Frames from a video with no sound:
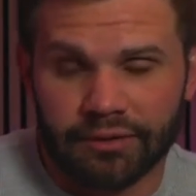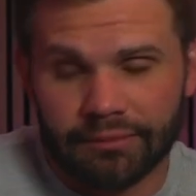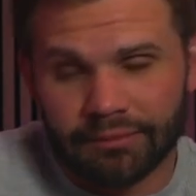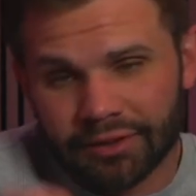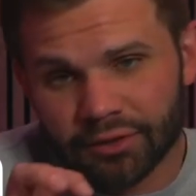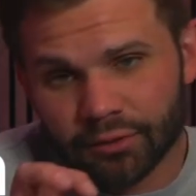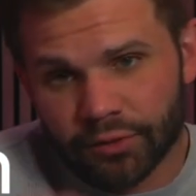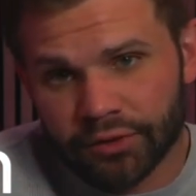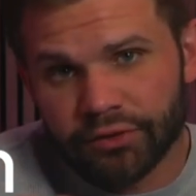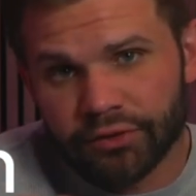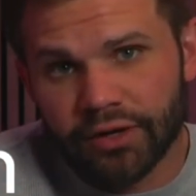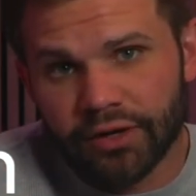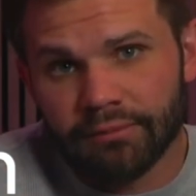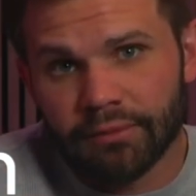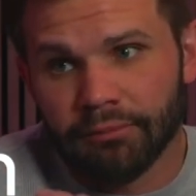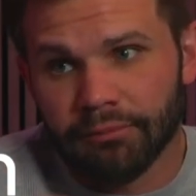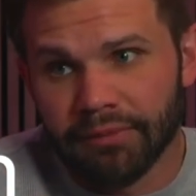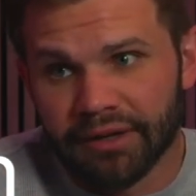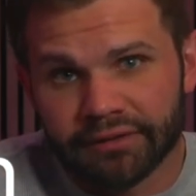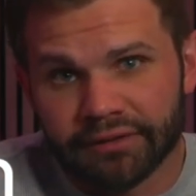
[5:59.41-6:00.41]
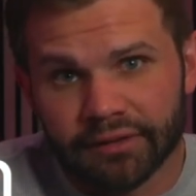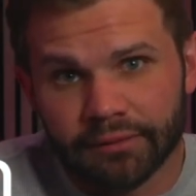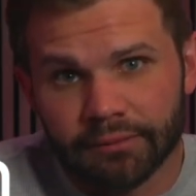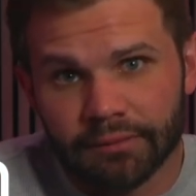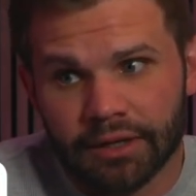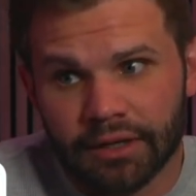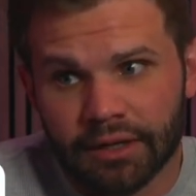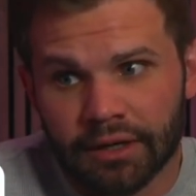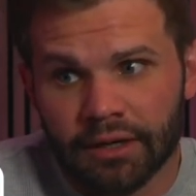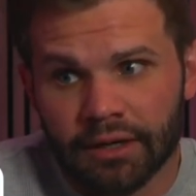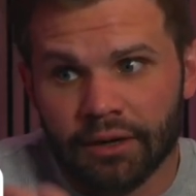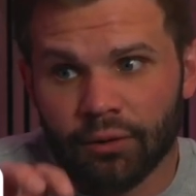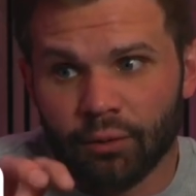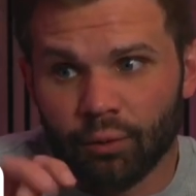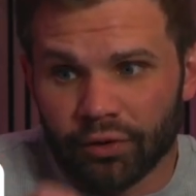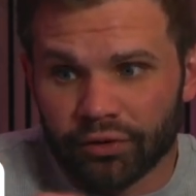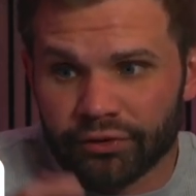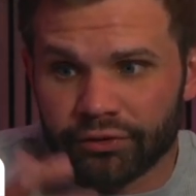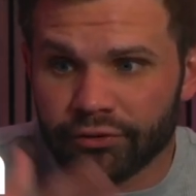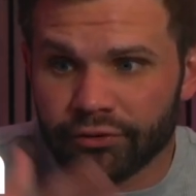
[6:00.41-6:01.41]
Because once you have momentum,
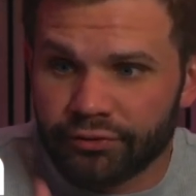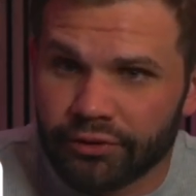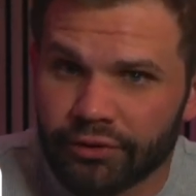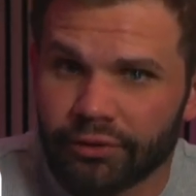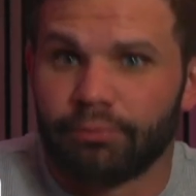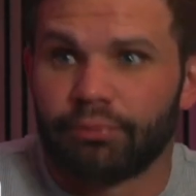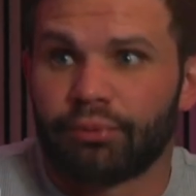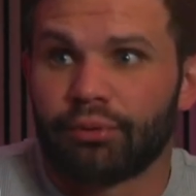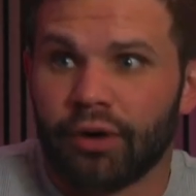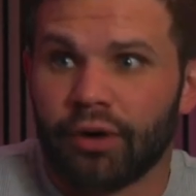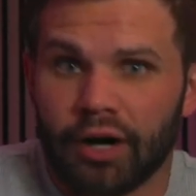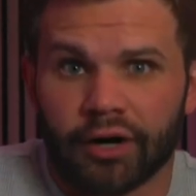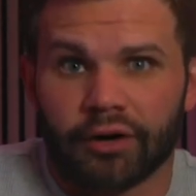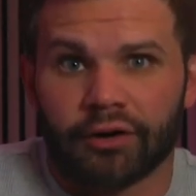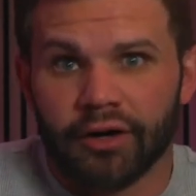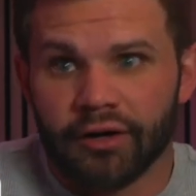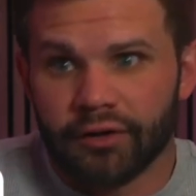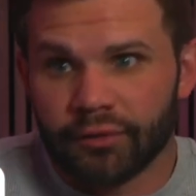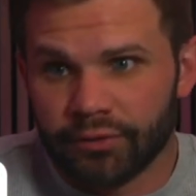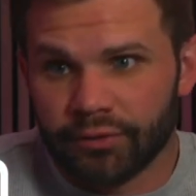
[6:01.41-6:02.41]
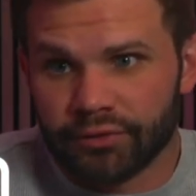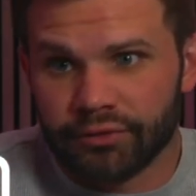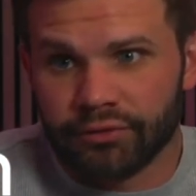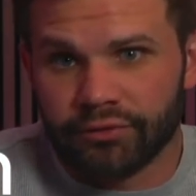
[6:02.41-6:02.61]
once you feel progress, once you feel